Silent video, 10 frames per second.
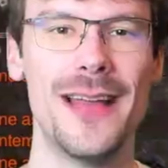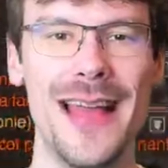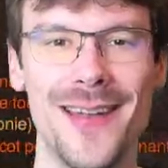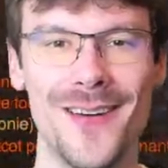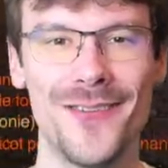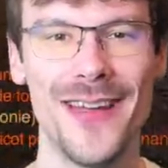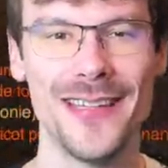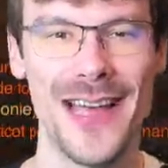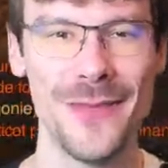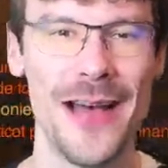Hello
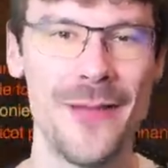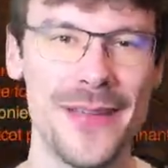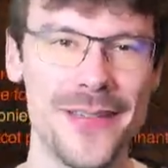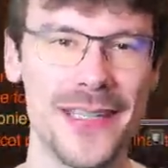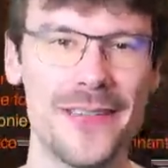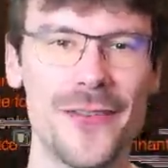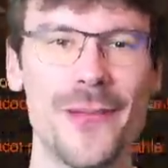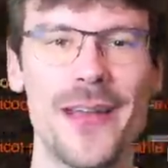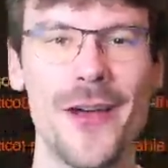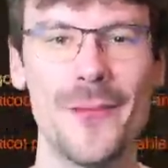friends, I'm happy to give you
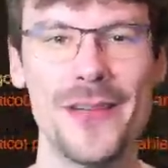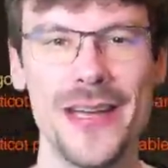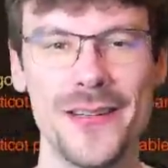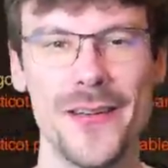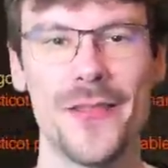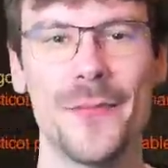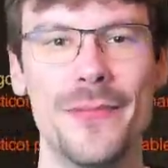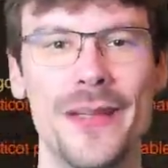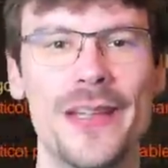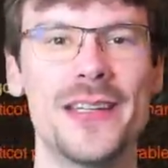my update on the
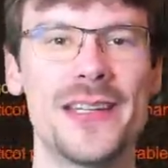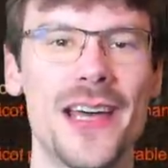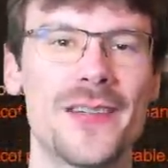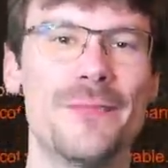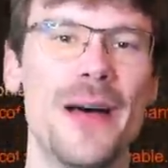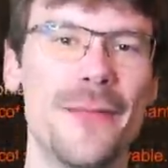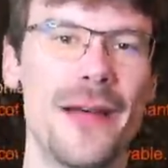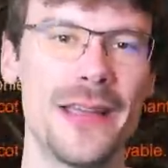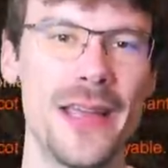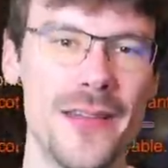Bleeding Charge
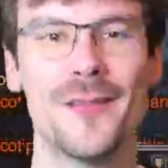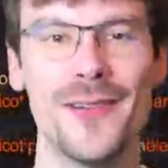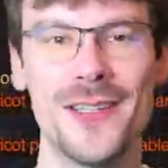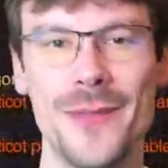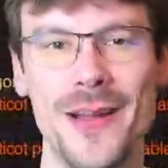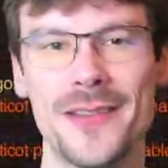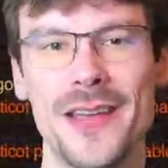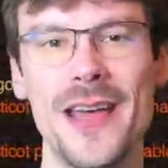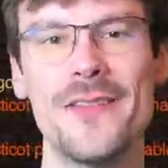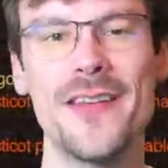Barbarian, which melts
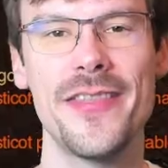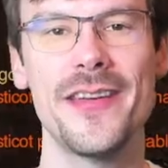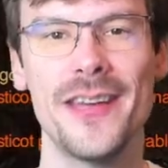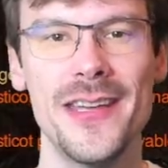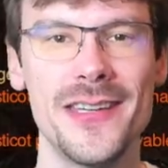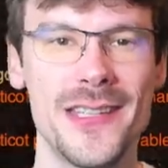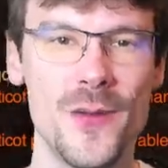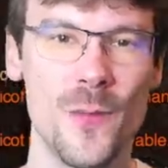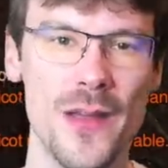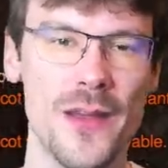everything in
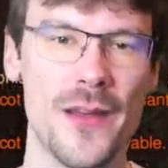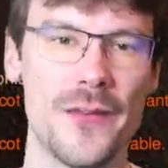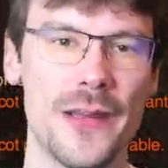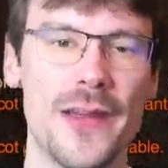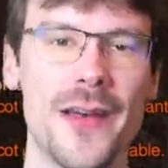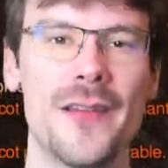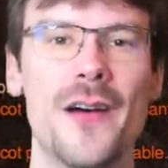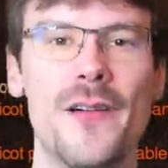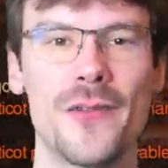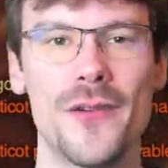T100 and
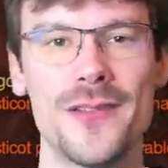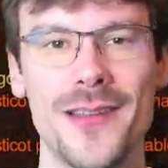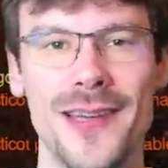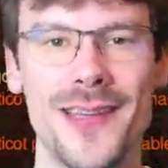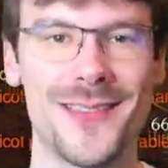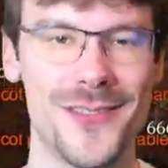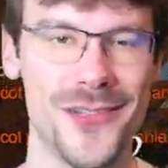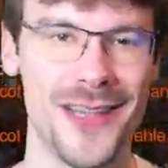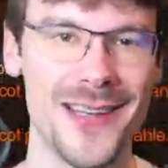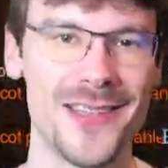of course against
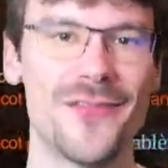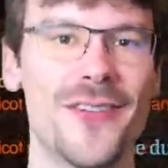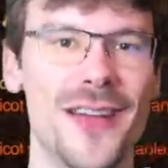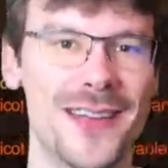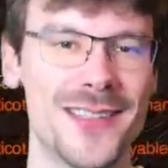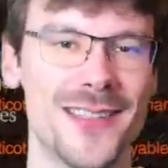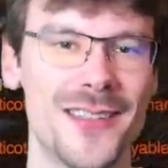Duriels and friends.